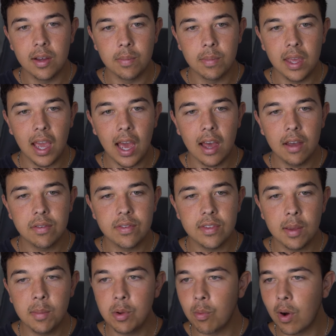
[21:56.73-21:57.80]
They have
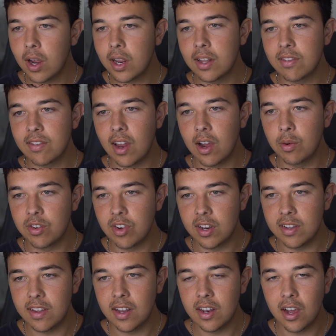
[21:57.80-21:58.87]
Sammy Watkins now, which I
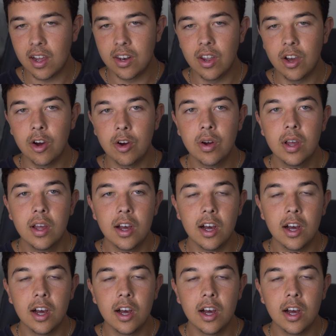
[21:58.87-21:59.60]
did not know.